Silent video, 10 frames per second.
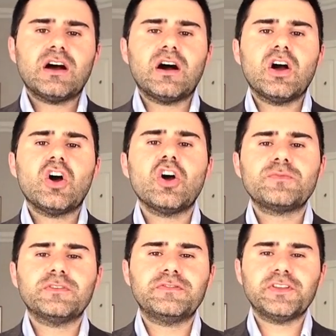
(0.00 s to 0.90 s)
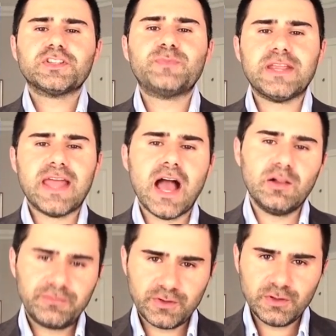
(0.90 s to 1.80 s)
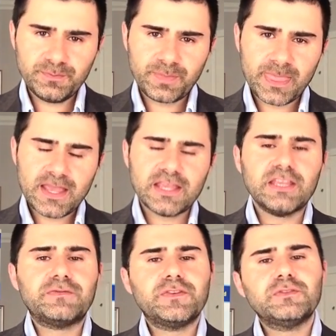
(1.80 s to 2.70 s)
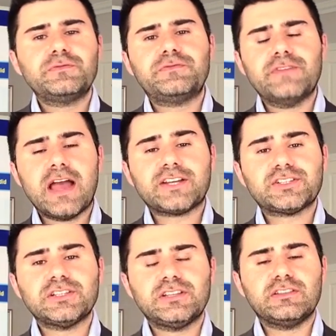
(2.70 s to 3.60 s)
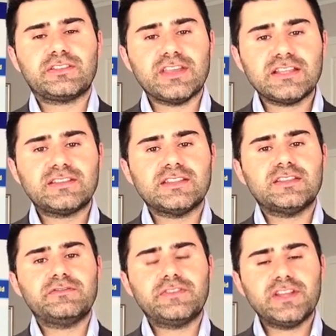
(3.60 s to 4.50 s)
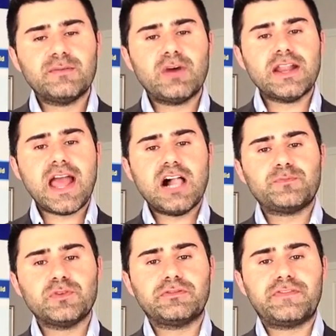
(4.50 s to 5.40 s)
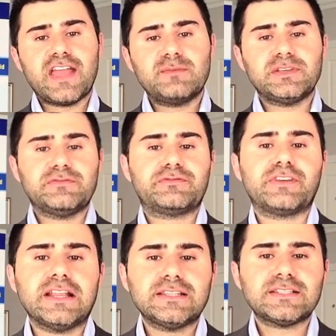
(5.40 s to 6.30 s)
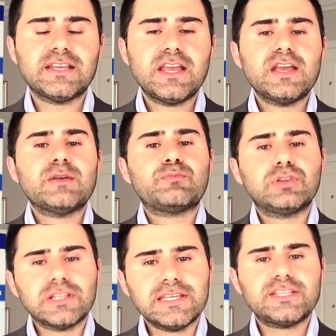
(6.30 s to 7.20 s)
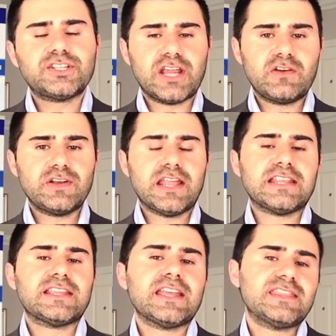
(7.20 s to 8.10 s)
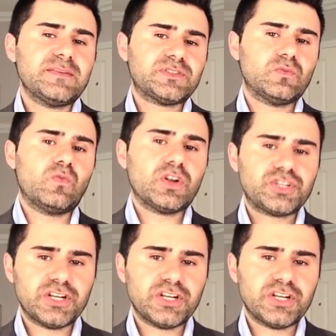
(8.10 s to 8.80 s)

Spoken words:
I hope the video has been helpful. If you actually think that the video might help your family and friends, please share it and get them to watch